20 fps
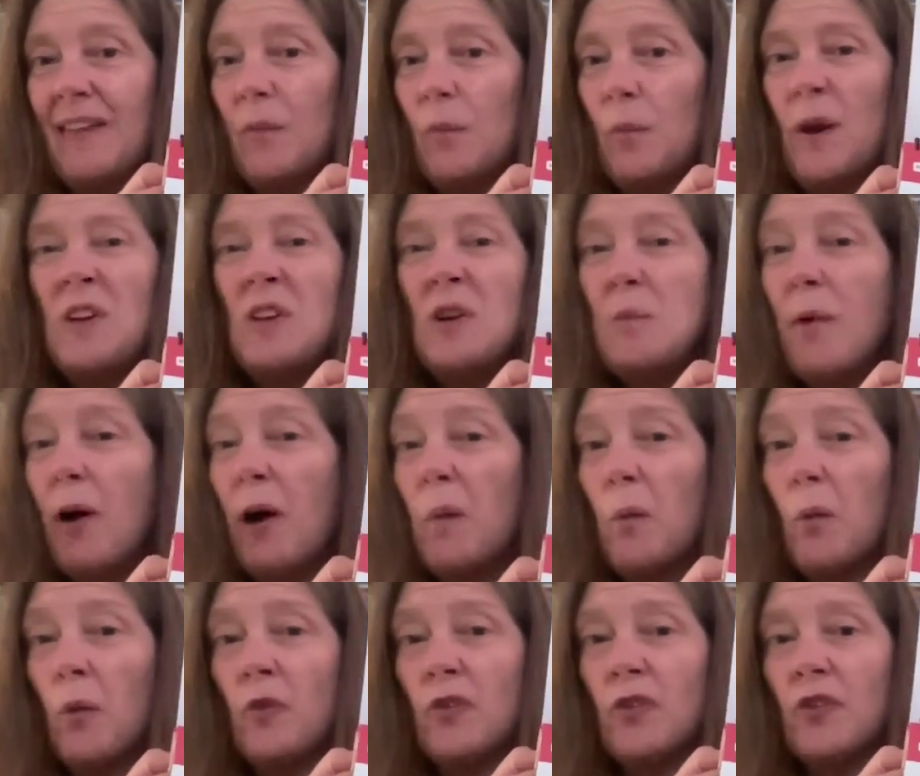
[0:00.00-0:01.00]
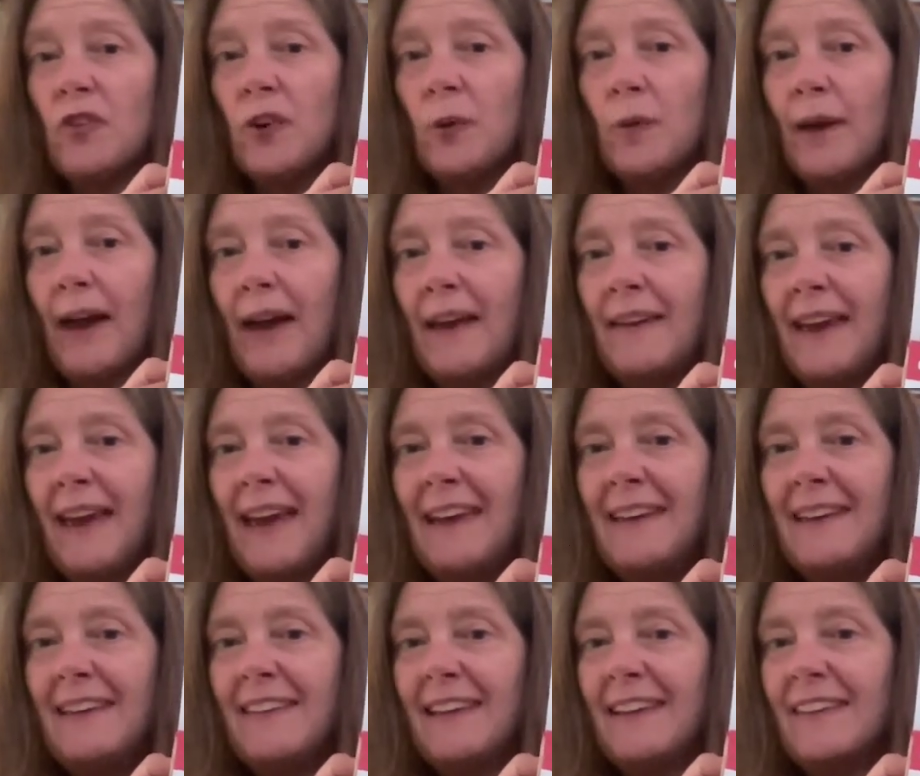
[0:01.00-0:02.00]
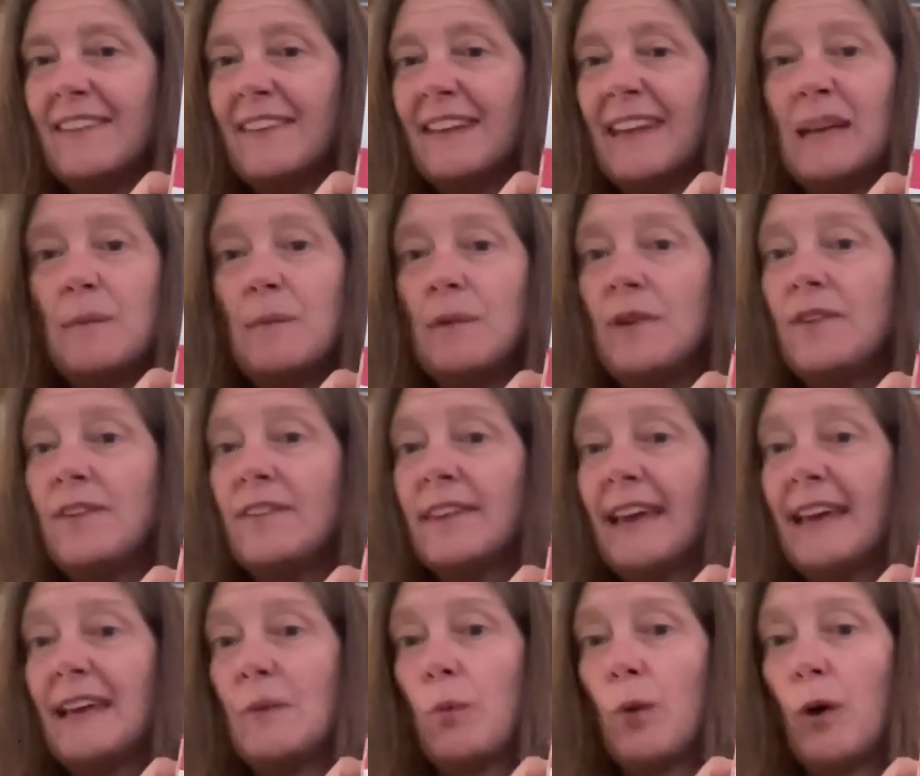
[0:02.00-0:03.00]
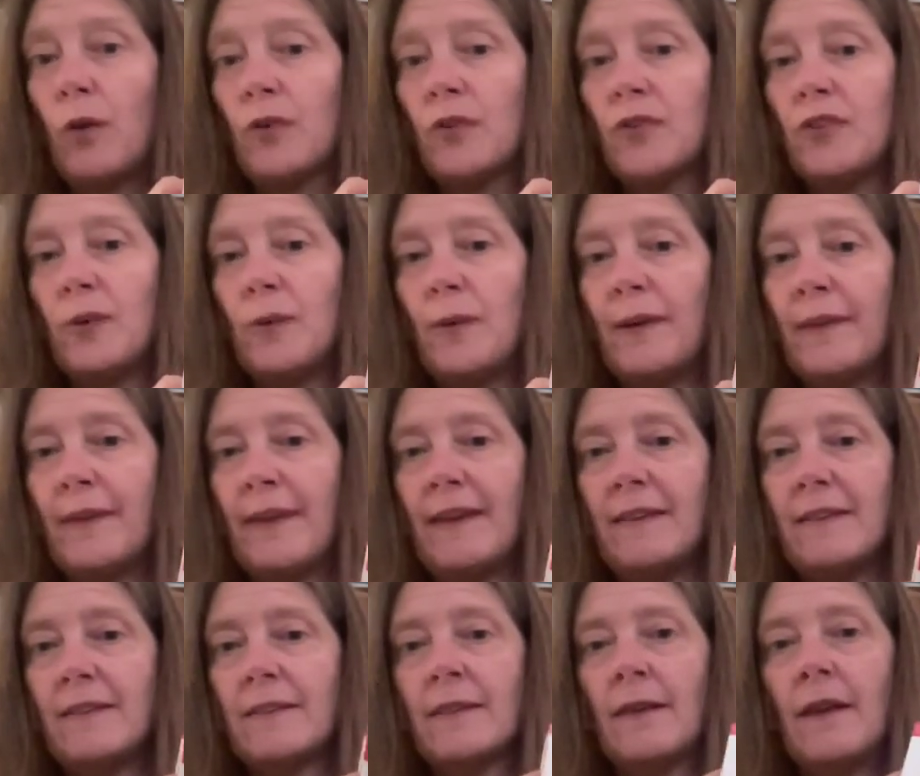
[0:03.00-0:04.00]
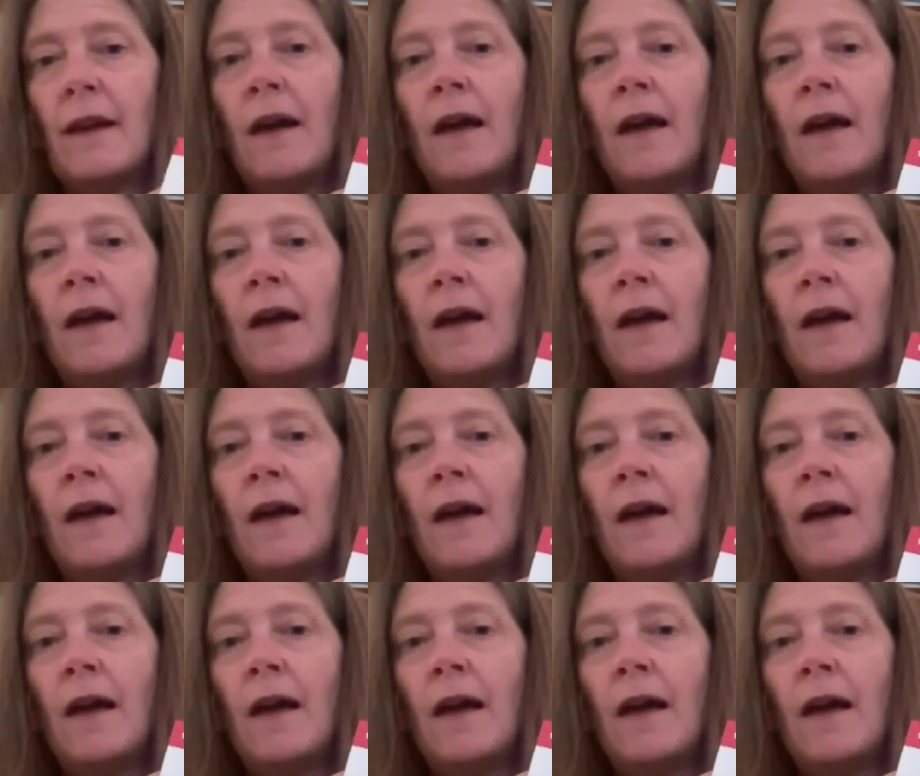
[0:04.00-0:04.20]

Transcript: when you might want to do it, and anything to keep you safe whilst doing this.